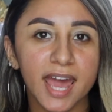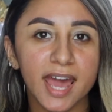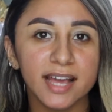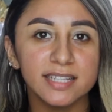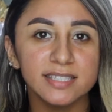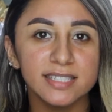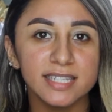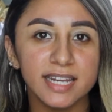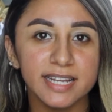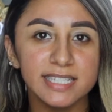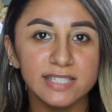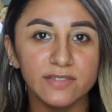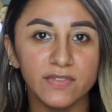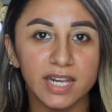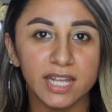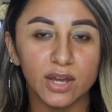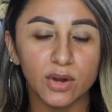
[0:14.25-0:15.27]
and today's
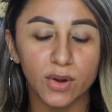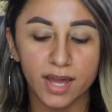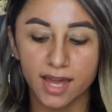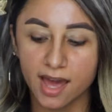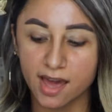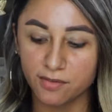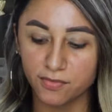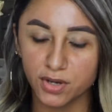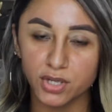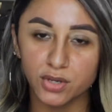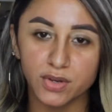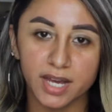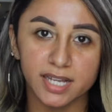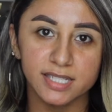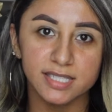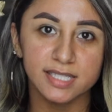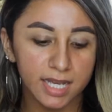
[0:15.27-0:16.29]
video I have for you
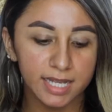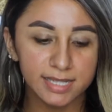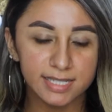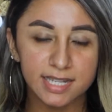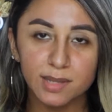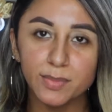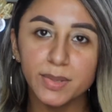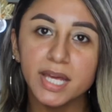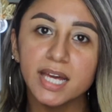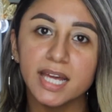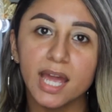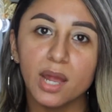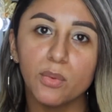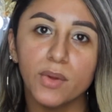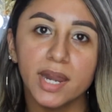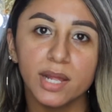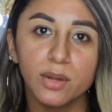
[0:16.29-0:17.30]
guys, it's gonna be a
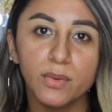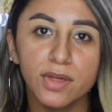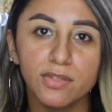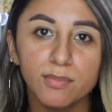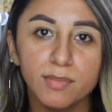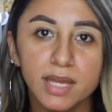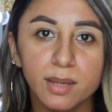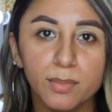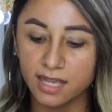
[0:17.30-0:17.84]
get ready with me.